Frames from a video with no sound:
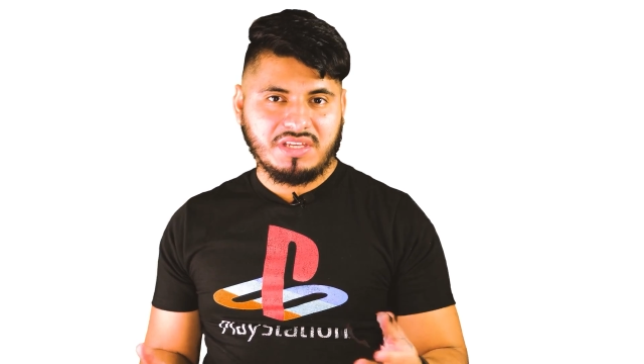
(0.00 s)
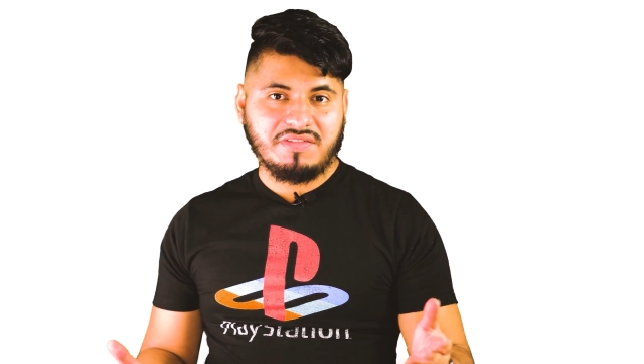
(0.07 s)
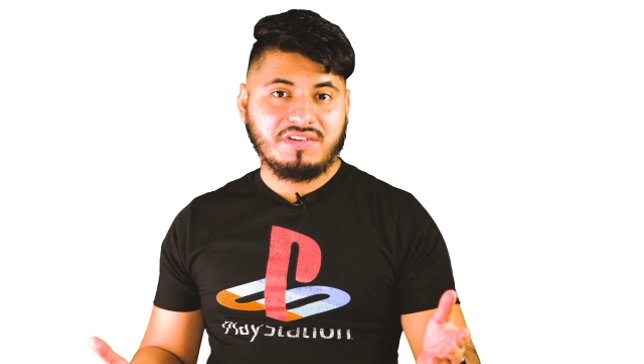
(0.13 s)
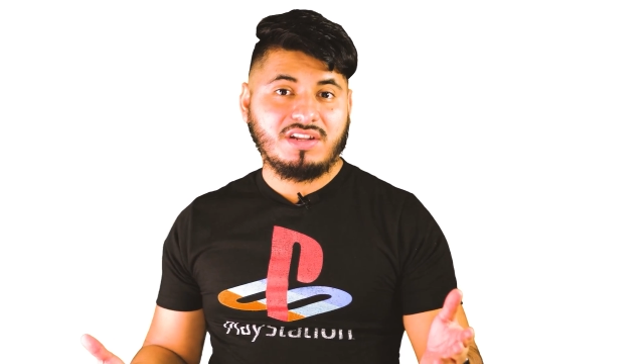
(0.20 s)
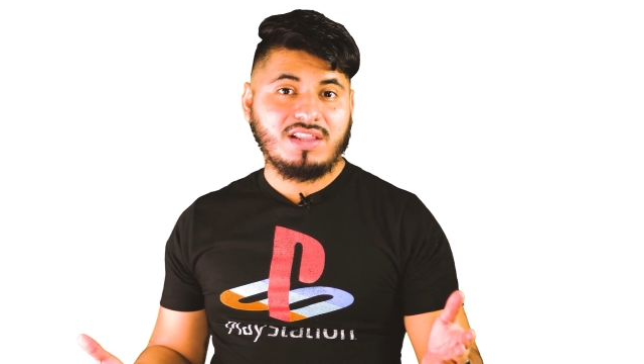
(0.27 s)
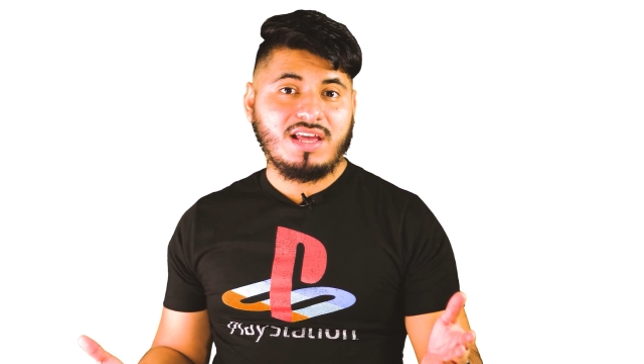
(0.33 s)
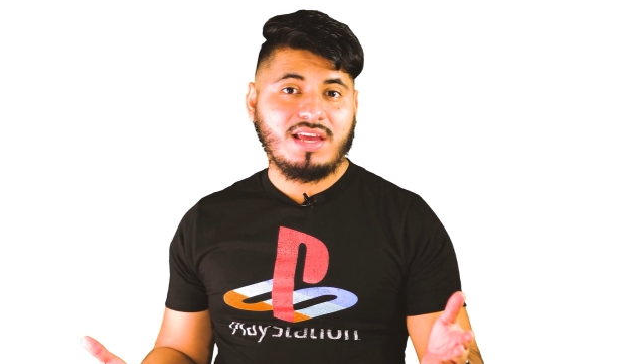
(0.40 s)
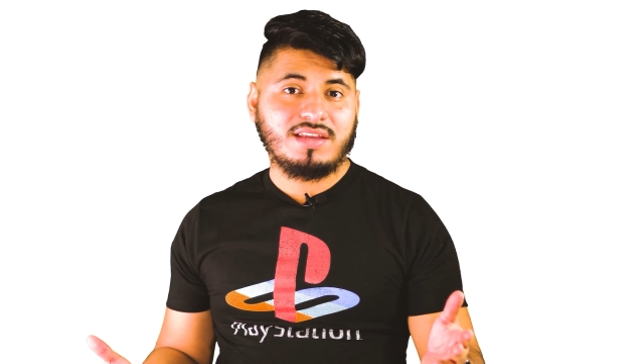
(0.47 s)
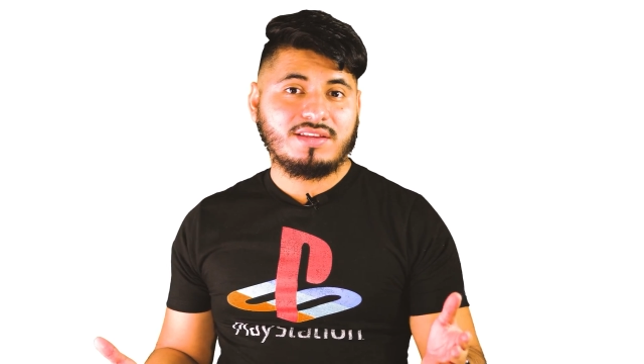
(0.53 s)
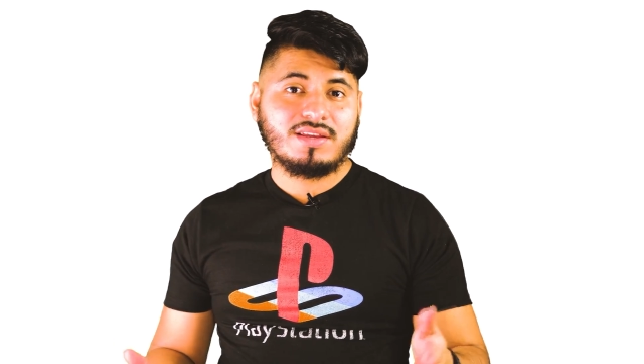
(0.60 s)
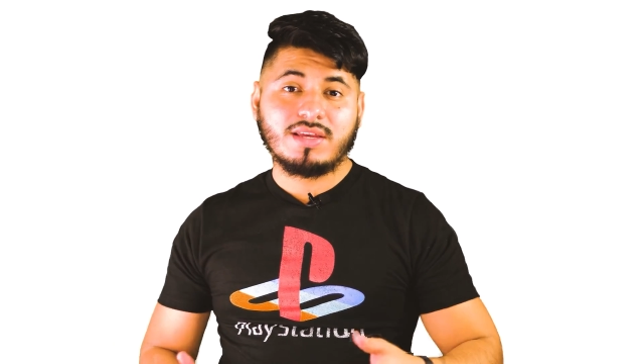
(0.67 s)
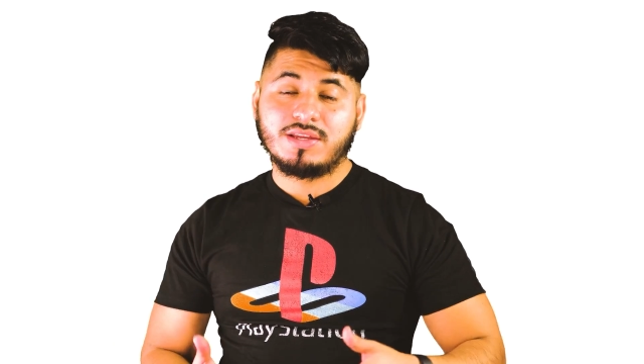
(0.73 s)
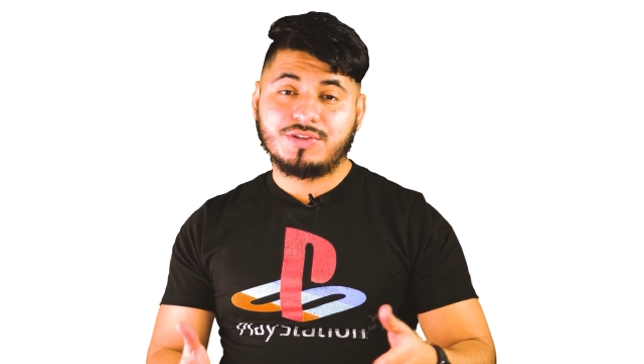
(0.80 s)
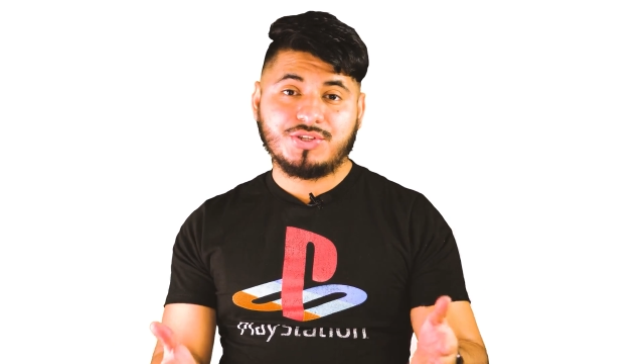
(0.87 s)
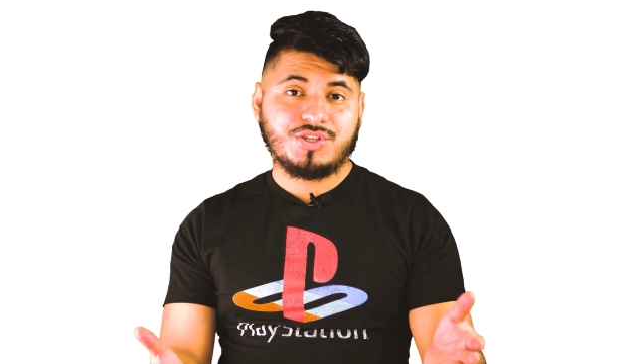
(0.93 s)
give it a like
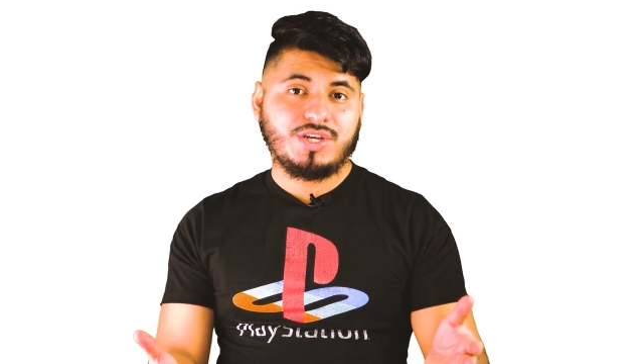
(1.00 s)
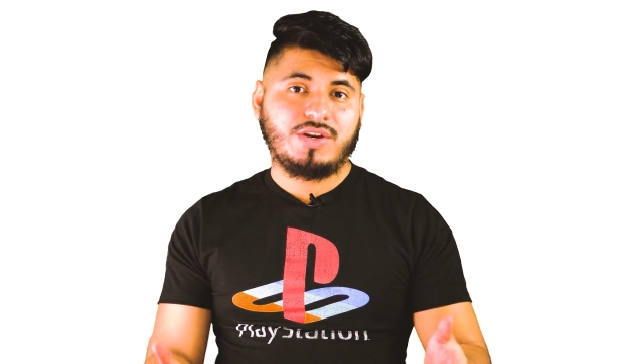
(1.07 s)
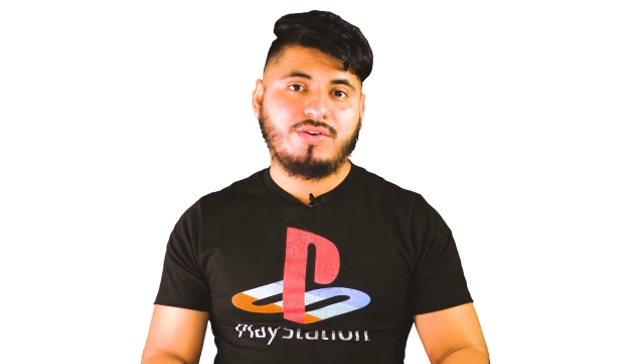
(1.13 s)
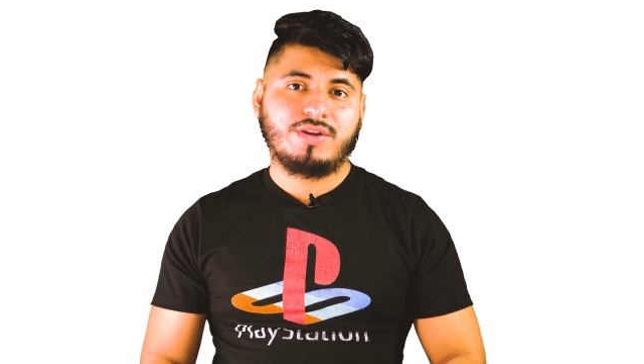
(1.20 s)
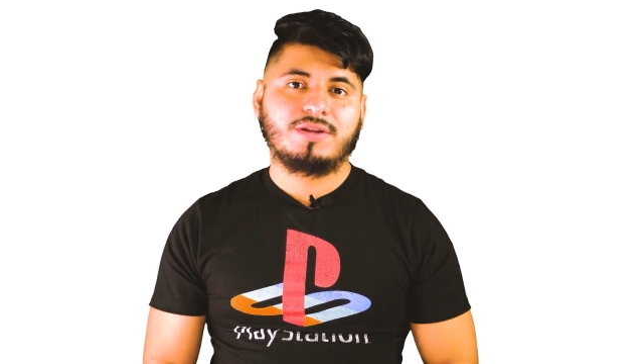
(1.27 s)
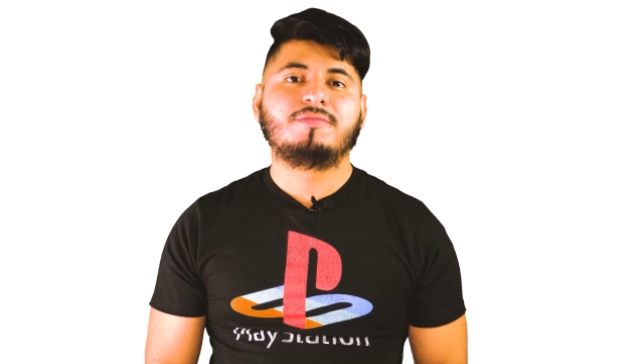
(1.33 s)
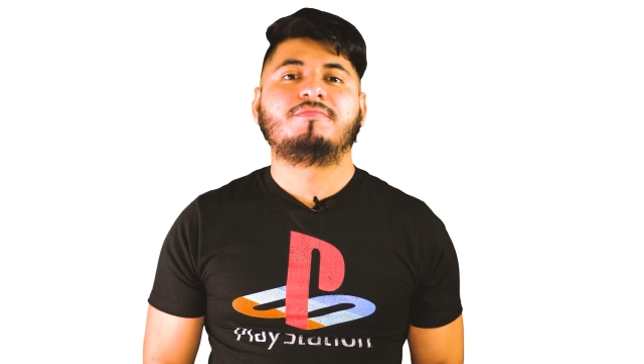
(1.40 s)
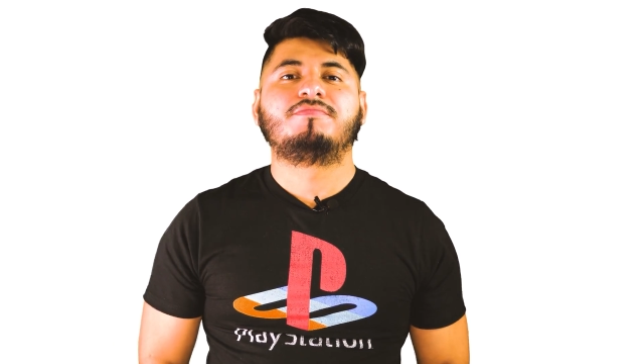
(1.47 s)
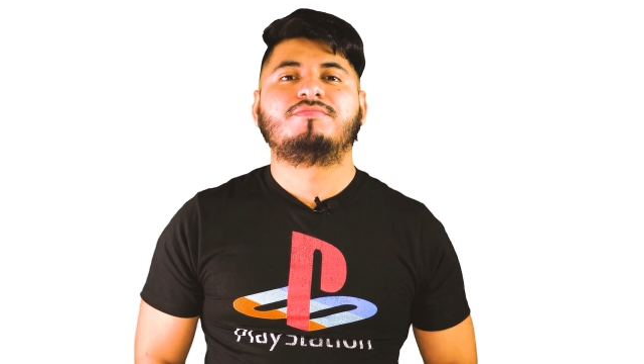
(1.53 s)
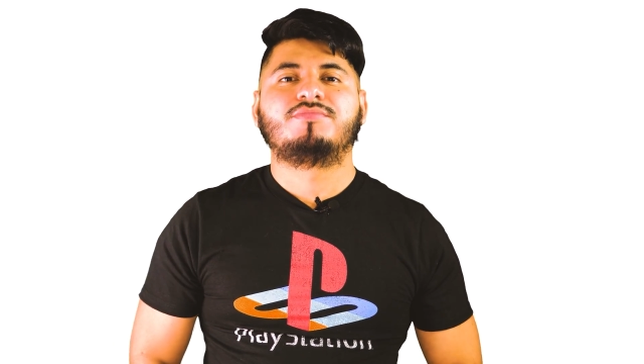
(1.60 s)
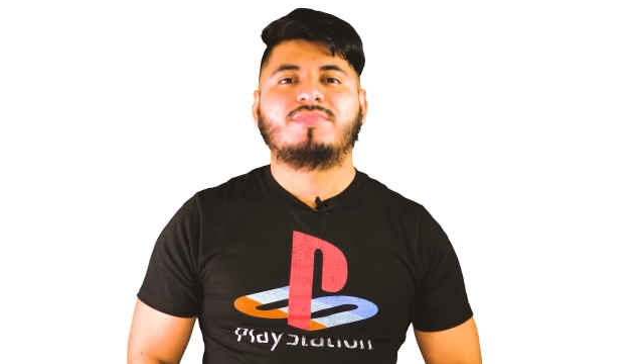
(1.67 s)
and share it,